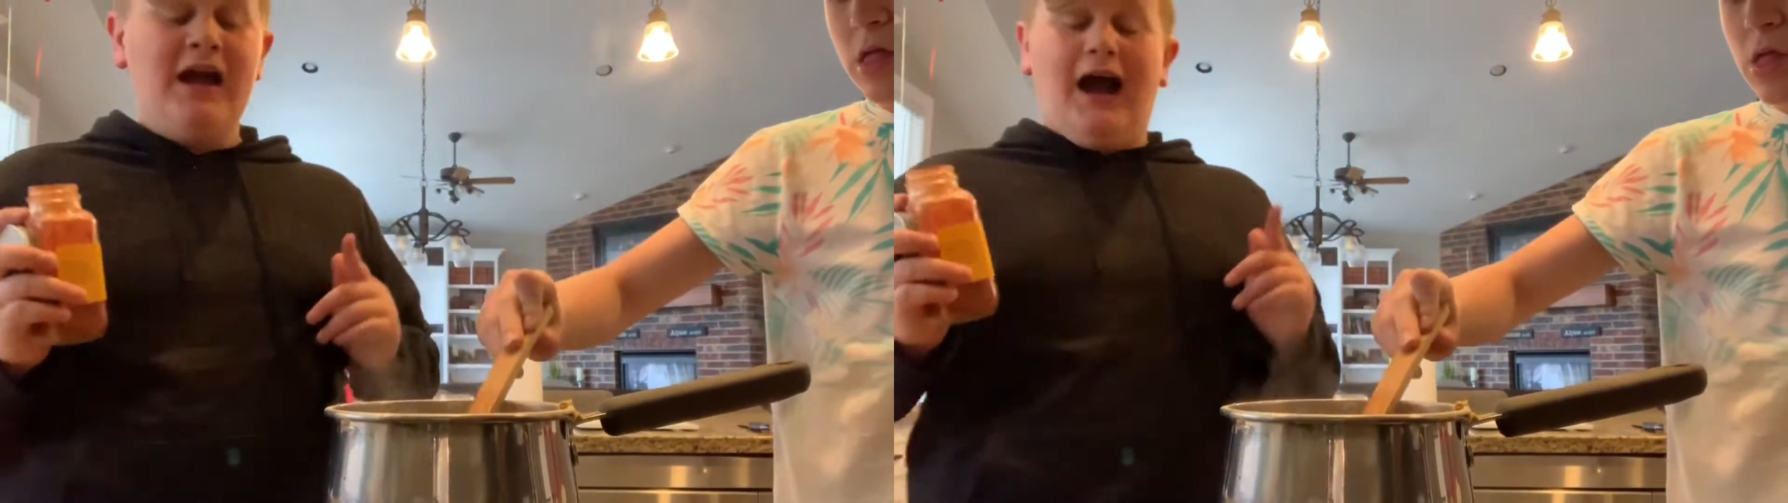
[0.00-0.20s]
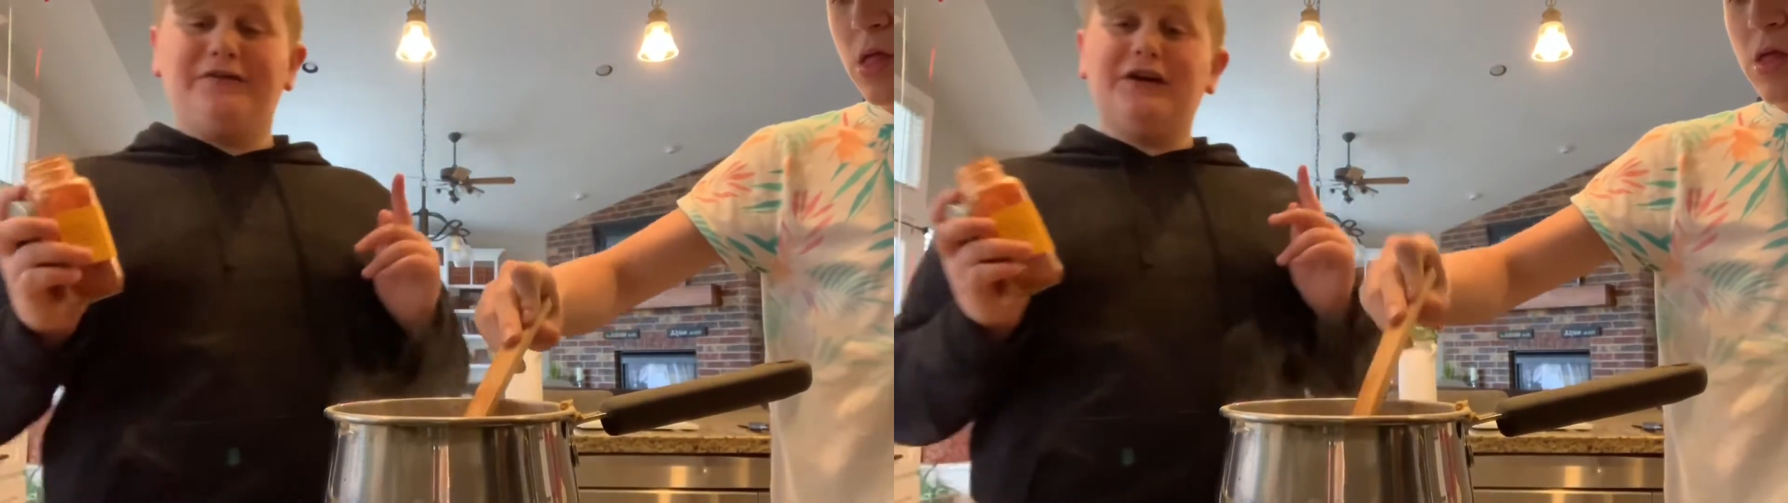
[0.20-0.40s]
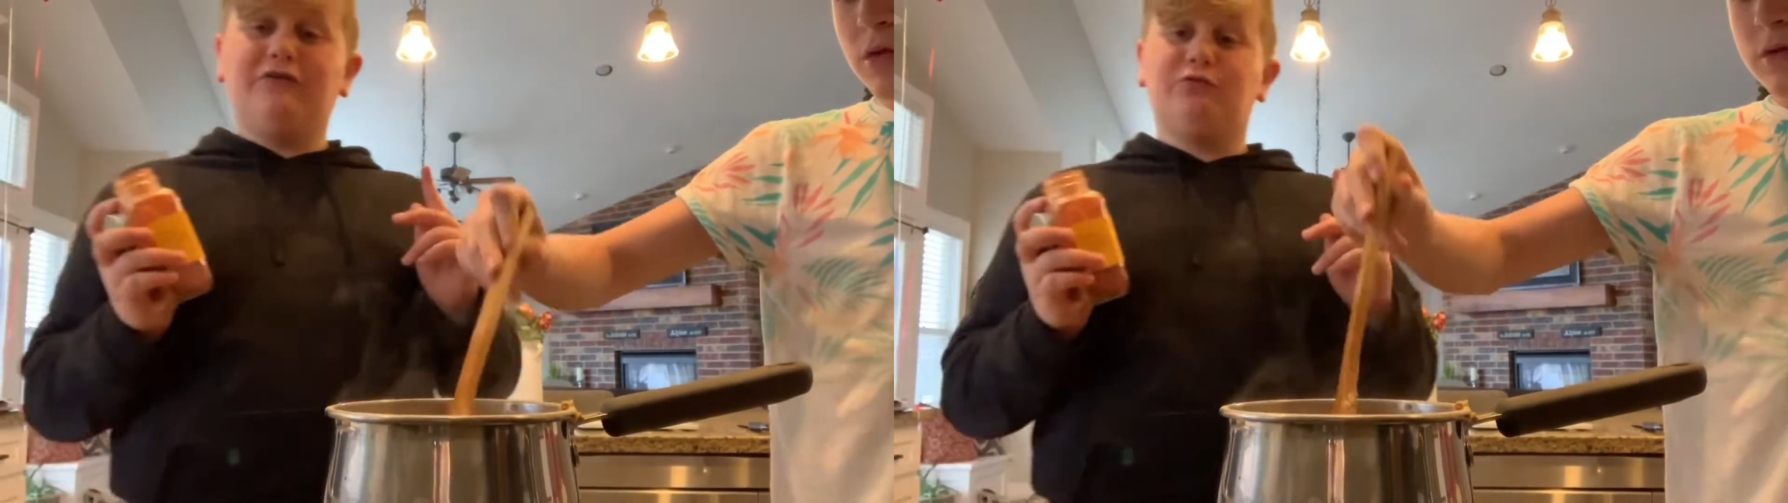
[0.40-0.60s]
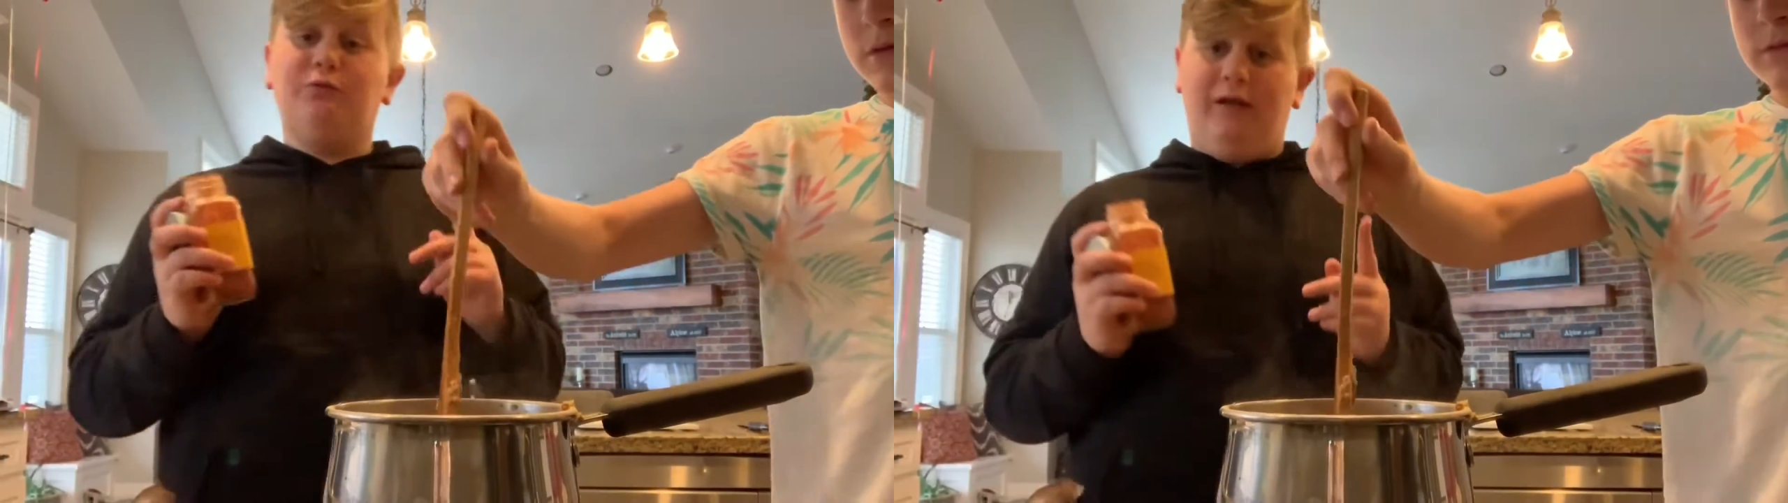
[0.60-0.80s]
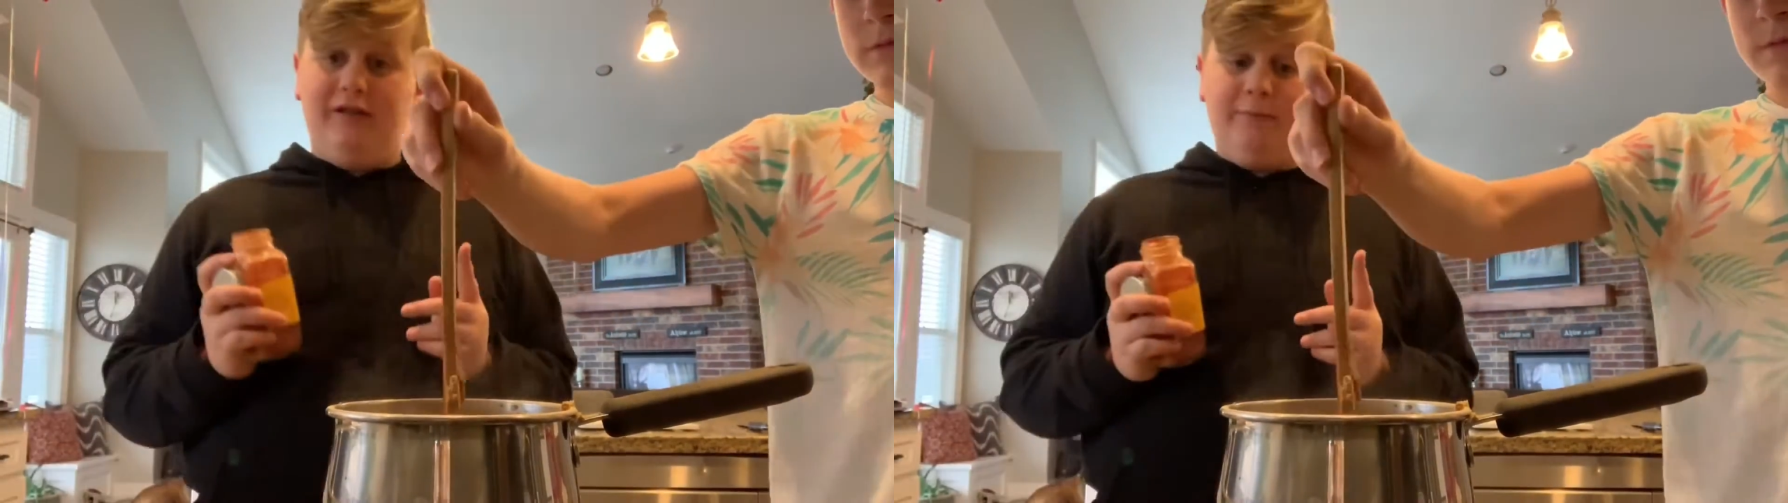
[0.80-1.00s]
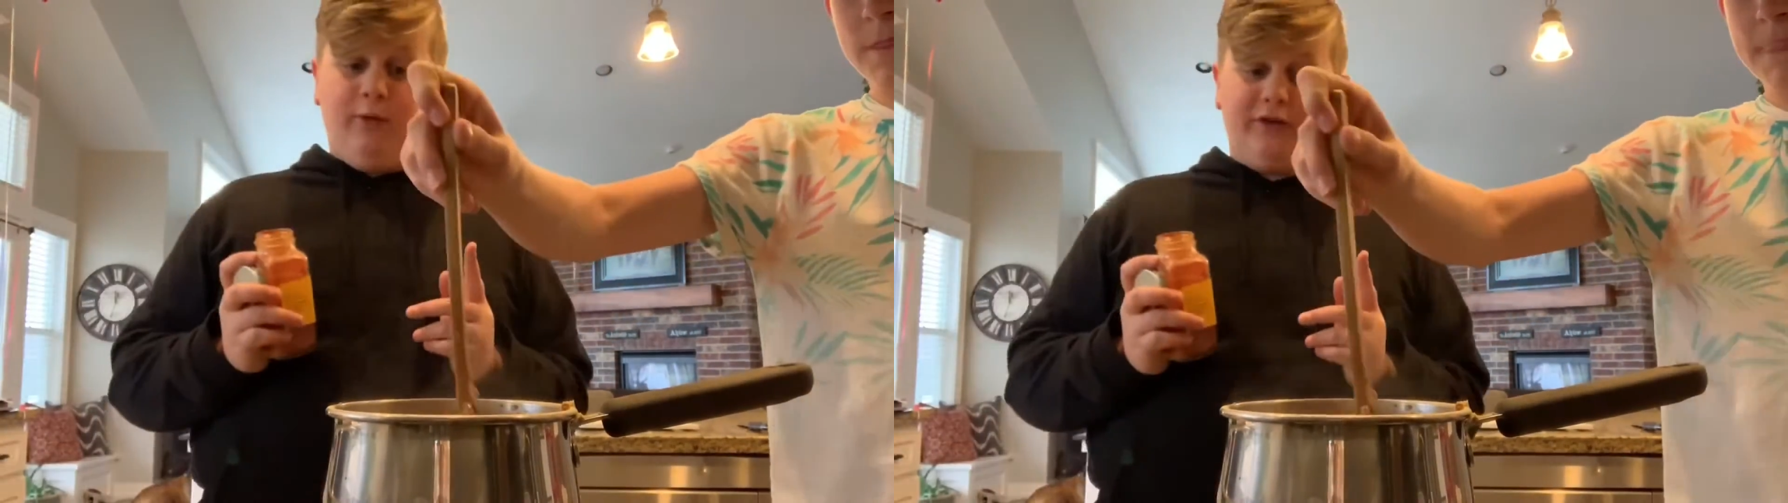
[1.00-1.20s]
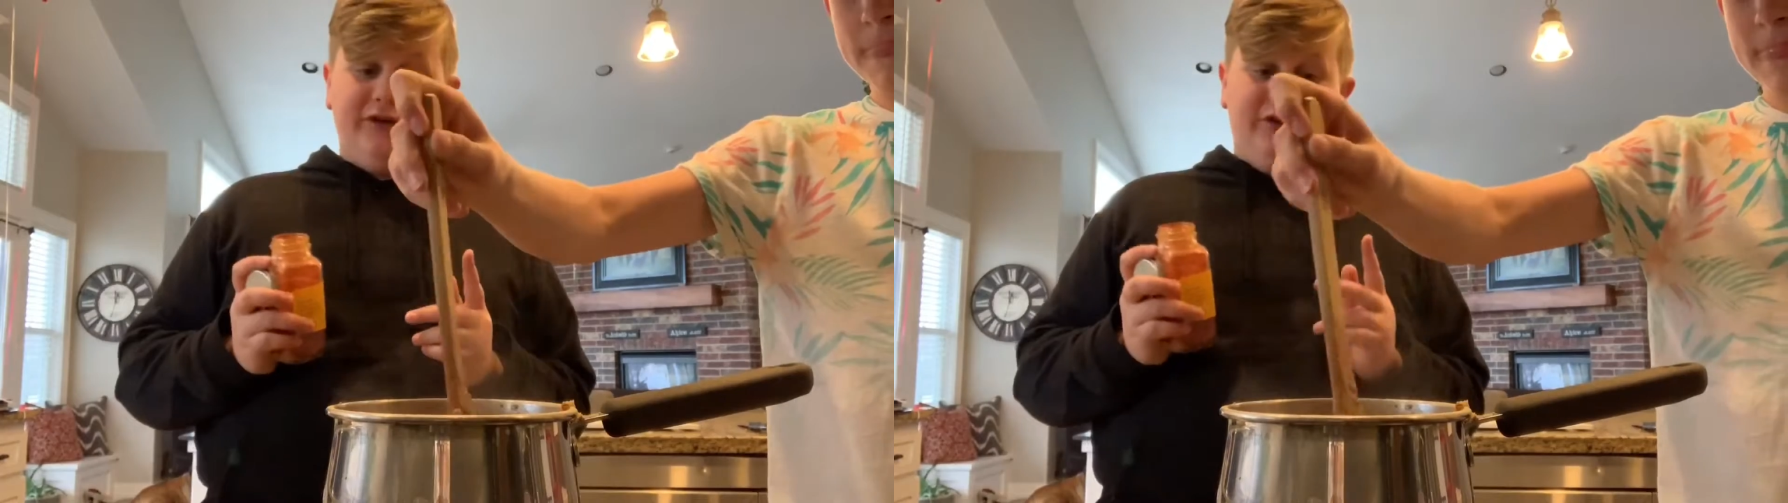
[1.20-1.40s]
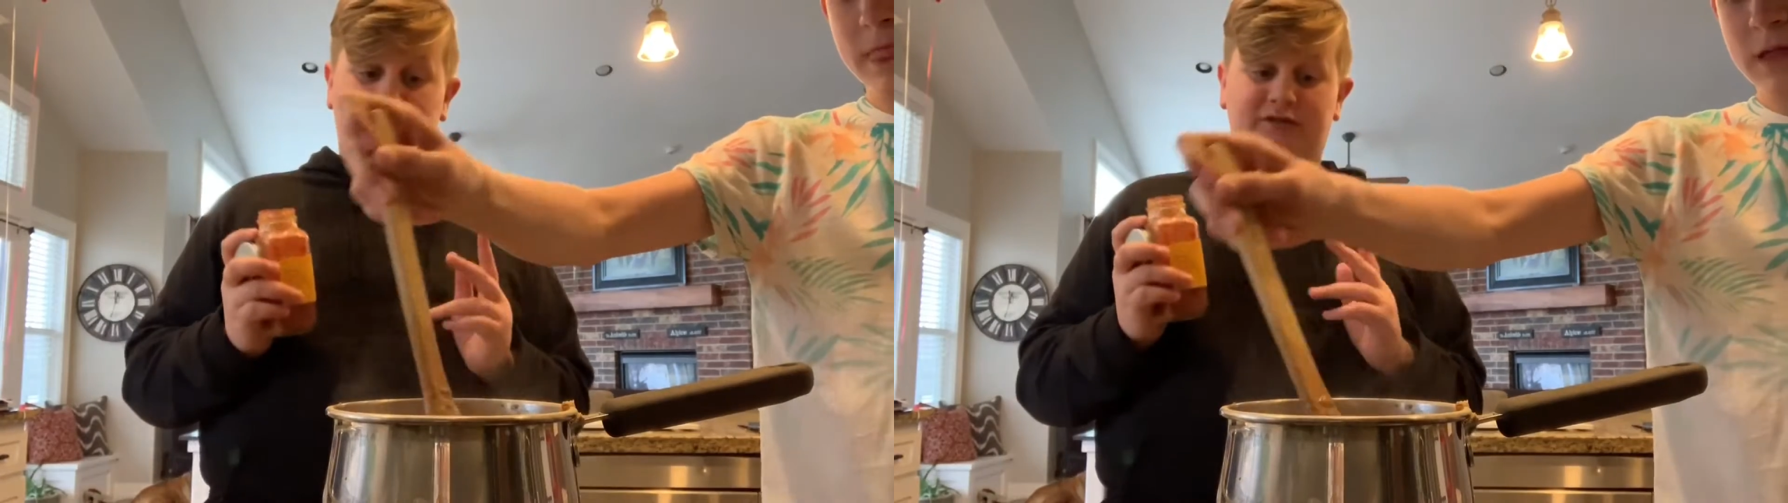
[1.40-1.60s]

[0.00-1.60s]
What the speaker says: I think it's really important to do